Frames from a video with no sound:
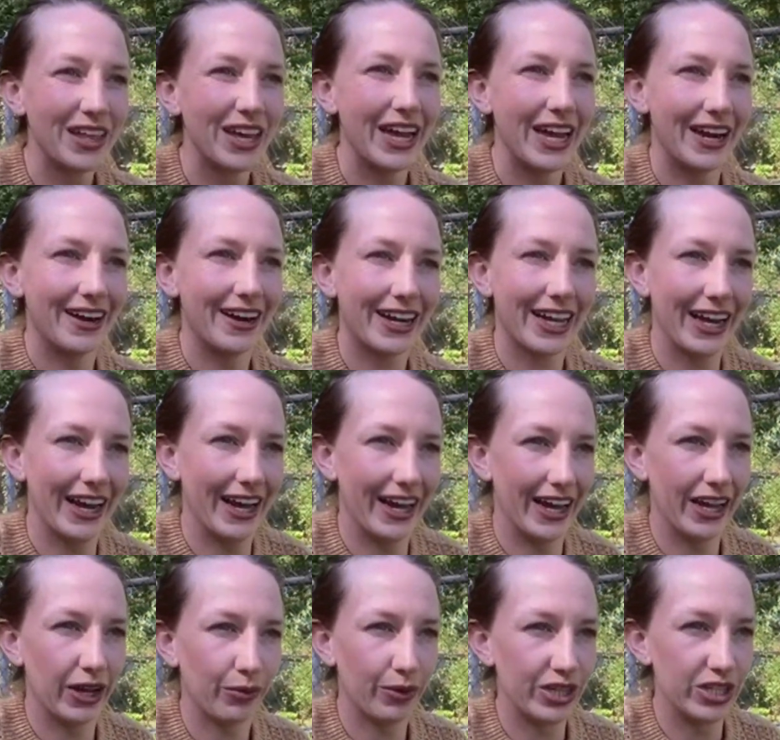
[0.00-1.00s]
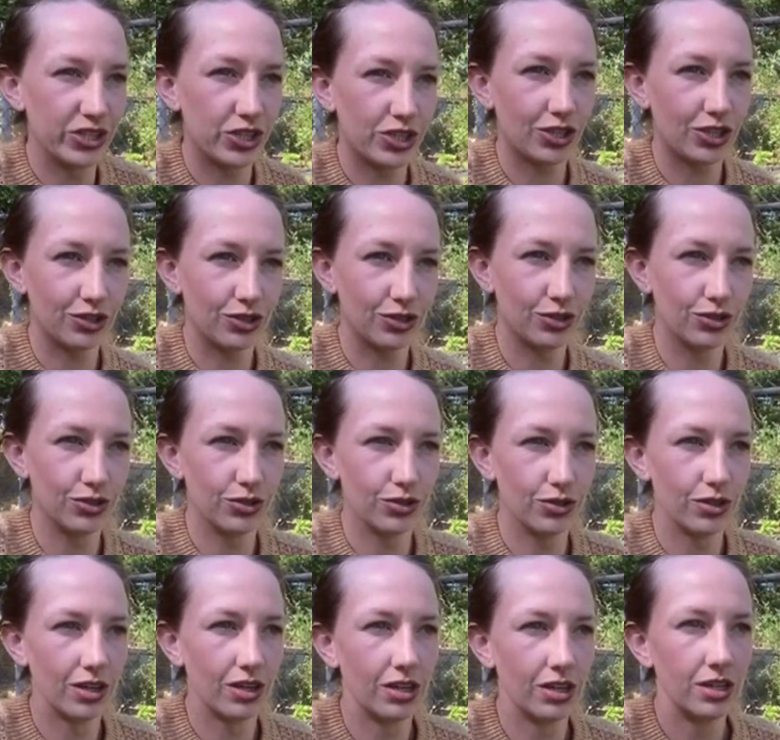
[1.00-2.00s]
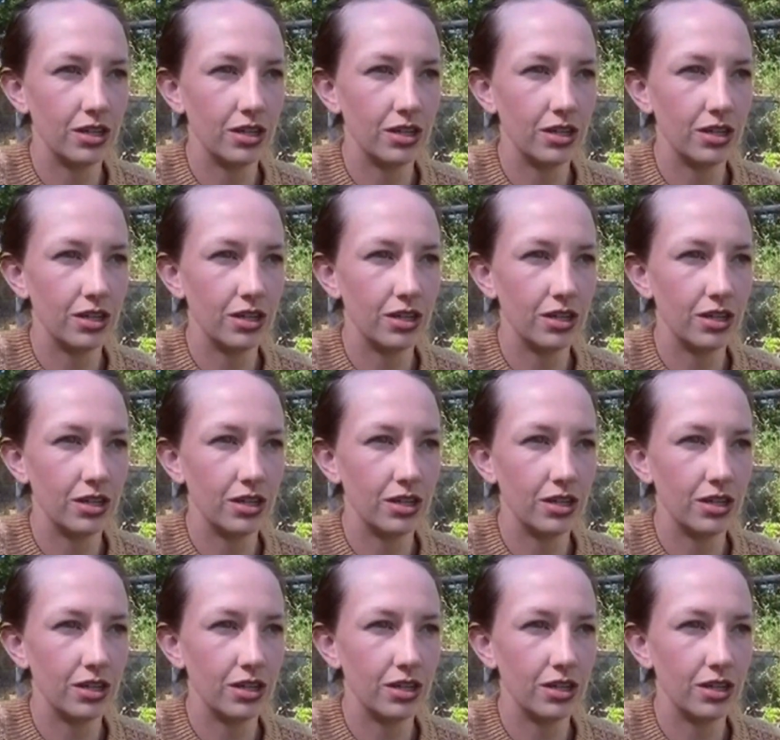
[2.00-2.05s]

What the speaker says: Eric and I went to